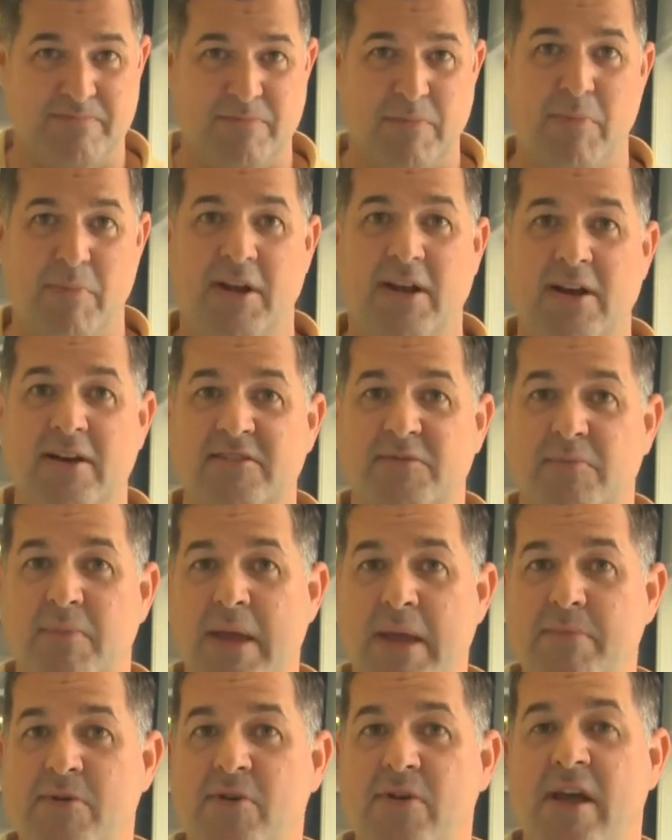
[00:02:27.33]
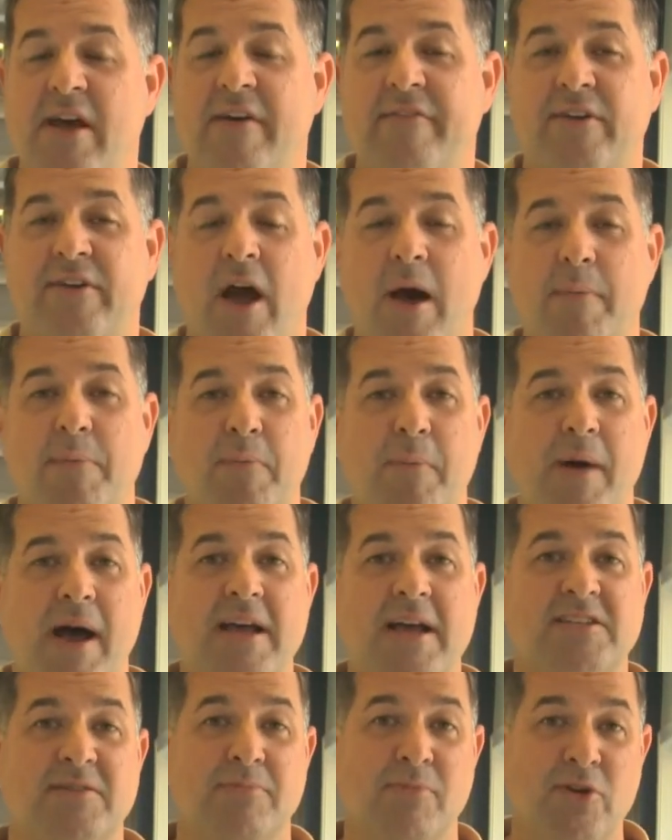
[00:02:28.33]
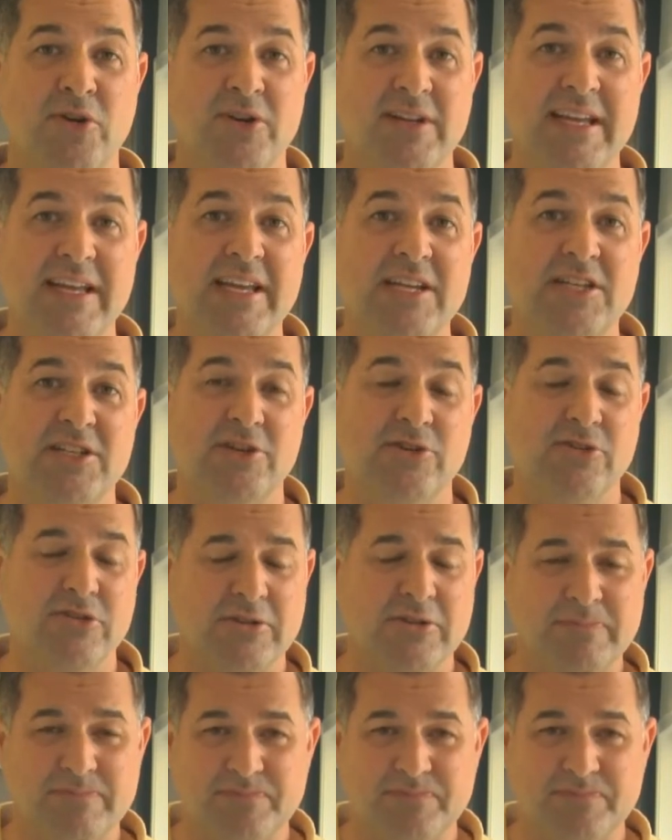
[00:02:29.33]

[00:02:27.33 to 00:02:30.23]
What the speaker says: because maybe you have compromised immunity issues.